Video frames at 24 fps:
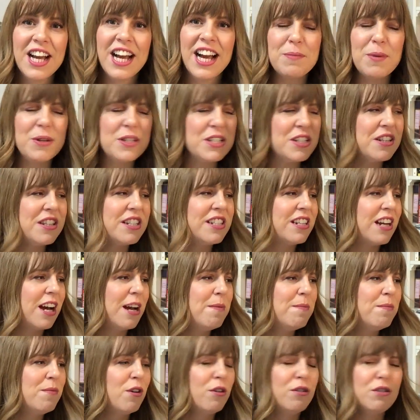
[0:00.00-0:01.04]
Most of the
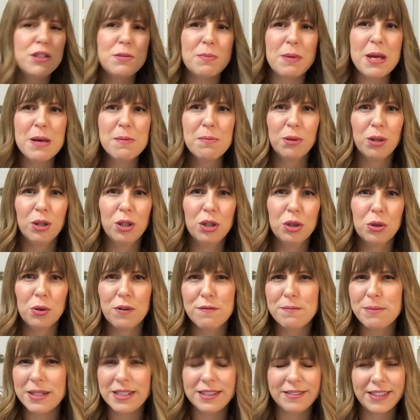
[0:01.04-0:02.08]
time, those people who
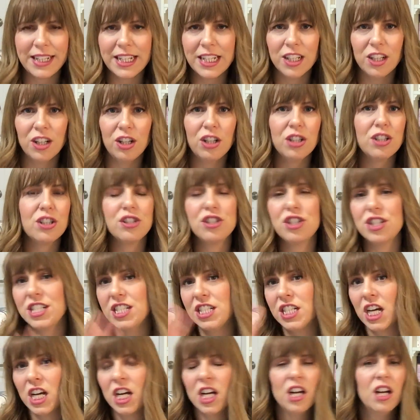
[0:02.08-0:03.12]
have been killed
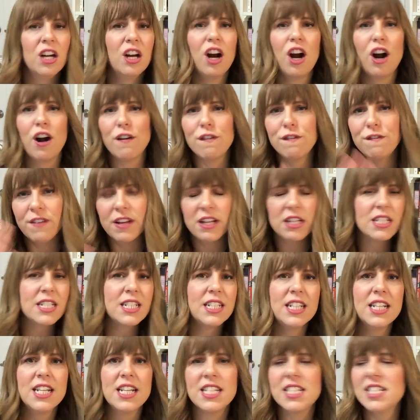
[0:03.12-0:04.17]
just are
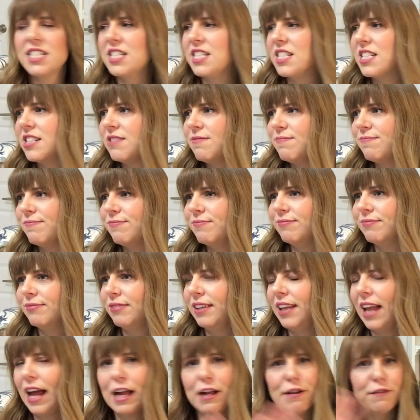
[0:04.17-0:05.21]
faceless,
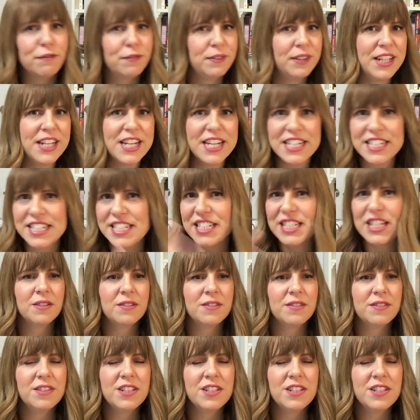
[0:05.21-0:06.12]
lifeless.